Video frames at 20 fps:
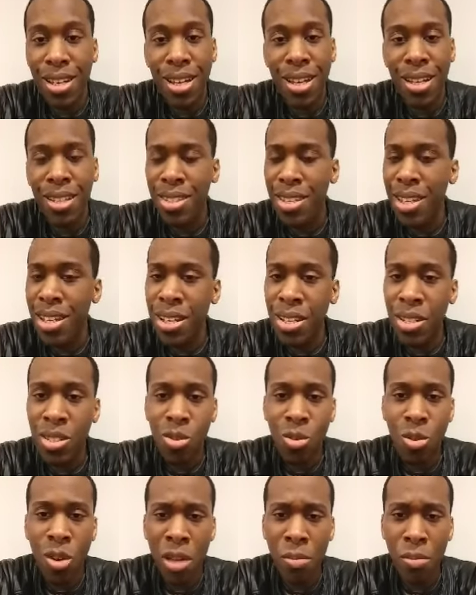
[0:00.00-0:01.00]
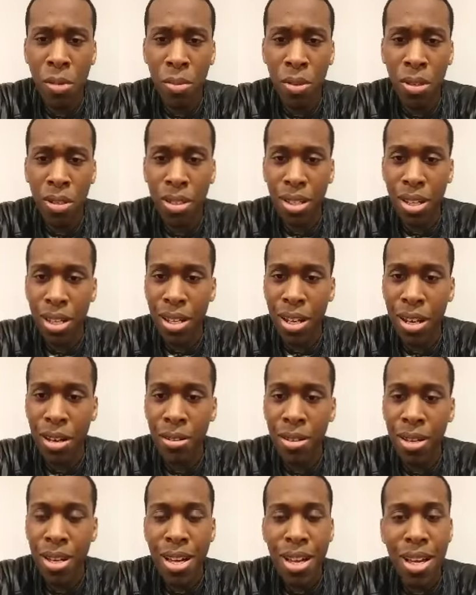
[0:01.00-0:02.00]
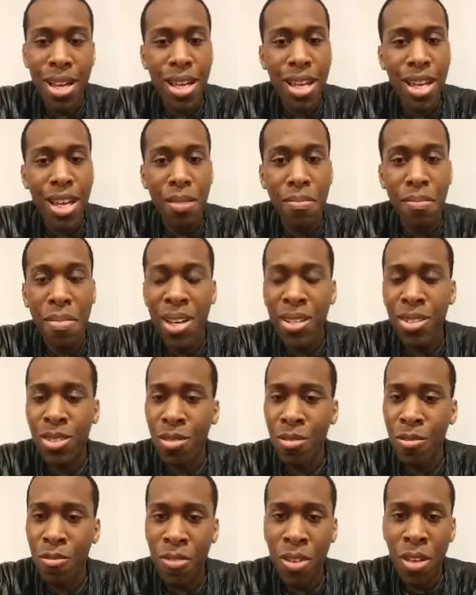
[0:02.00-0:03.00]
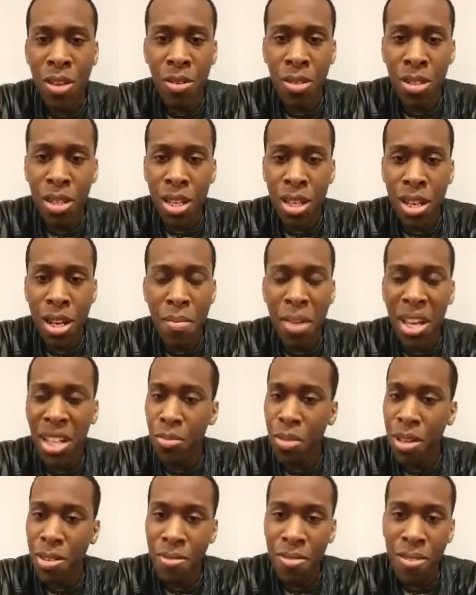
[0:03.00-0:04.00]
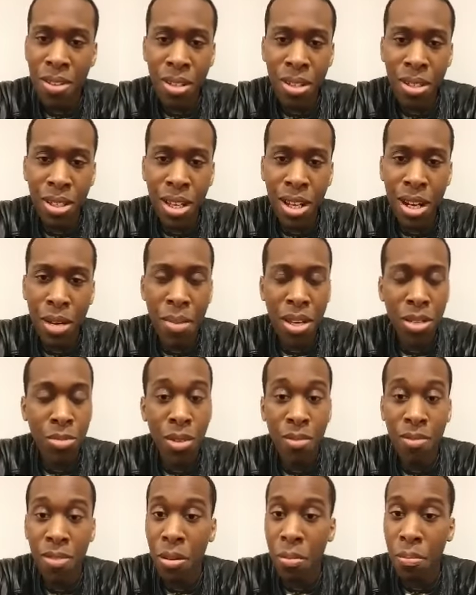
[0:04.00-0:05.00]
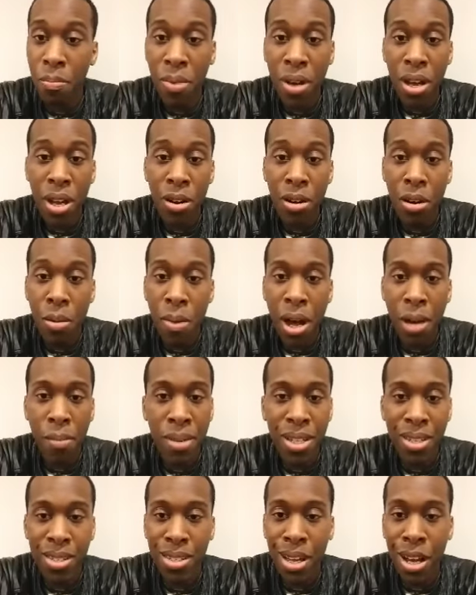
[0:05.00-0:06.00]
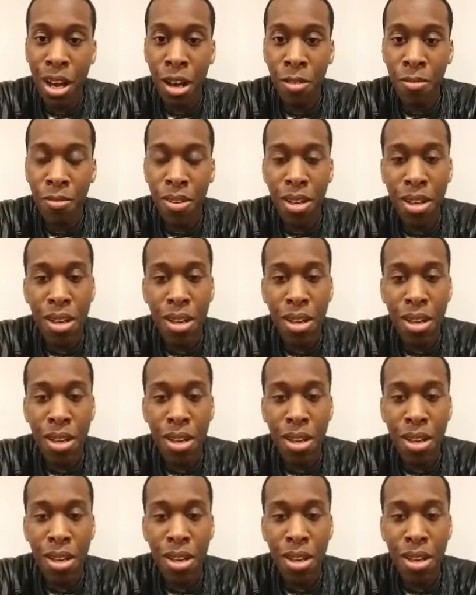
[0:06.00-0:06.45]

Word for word: it's indescribable, you know. It makes you feel good, it makes me feel good, it makes me feel better about myself